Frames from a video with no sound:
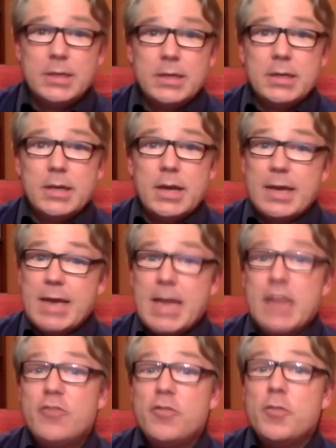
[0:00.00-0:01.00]
again,
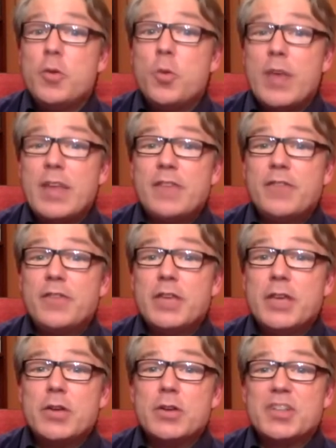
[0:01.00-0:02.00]
if you've been waiting for
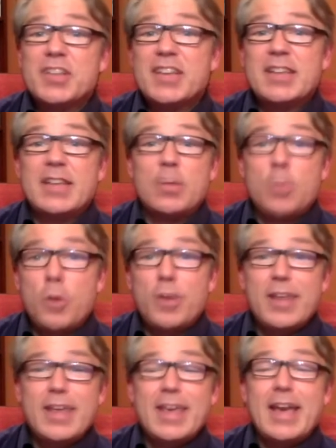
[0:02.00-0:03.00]
years thinking that
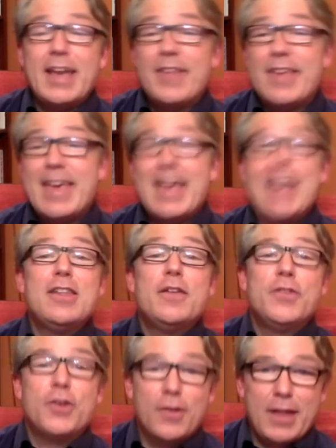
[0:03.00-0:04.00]
one day at the end
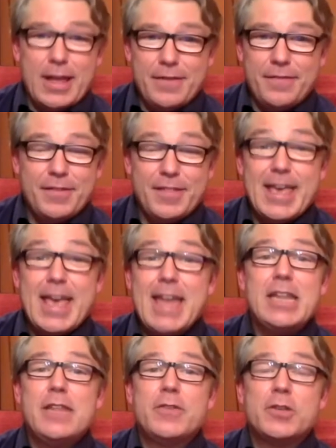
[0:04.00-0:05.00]
of your life, at the
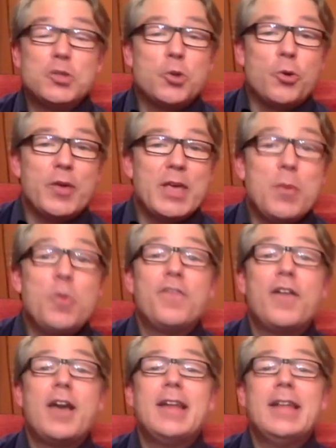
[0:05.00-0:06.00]
end of the story, he will
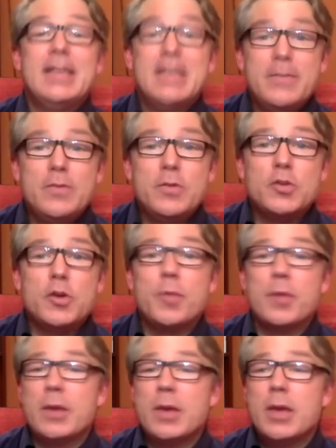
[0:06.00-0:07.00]
finally give you
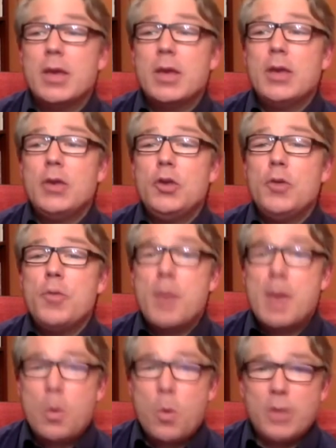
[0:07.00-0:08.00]
something, you
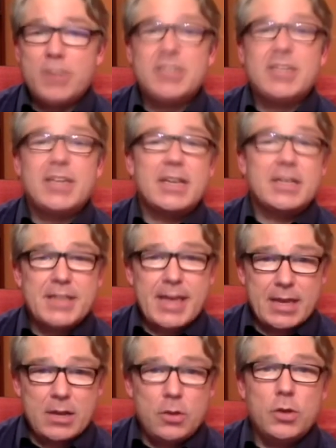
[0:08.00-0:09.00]
may want to take a
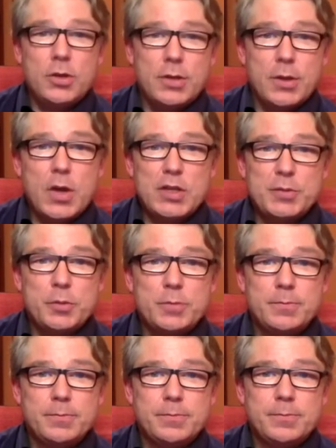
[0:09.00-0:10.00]
second look at the gospel.
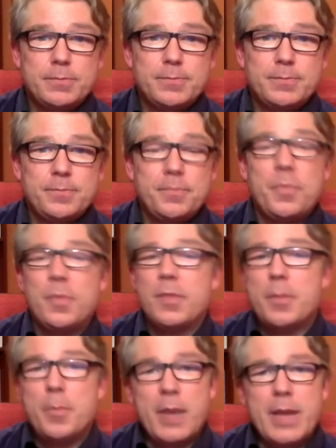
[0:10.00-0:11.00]

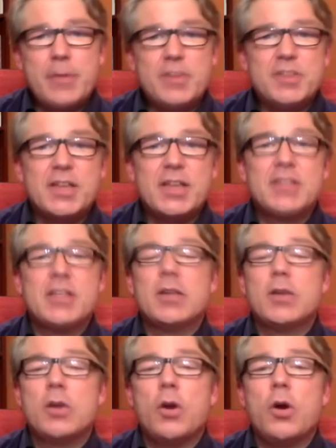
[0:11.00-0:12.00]
The Bible says
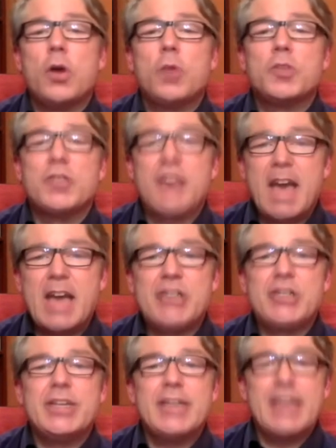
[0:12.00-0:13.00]
that God was
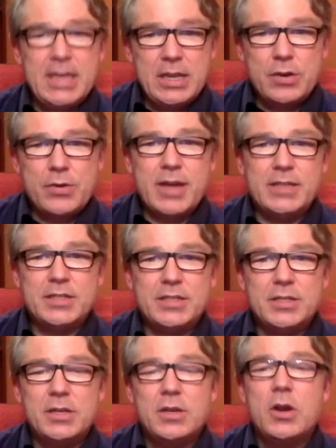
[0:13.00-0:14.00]
actually in Christ,
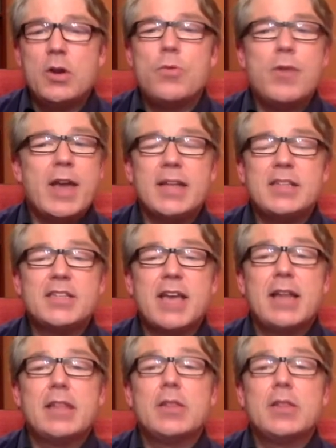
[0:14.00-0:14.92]
reconciling the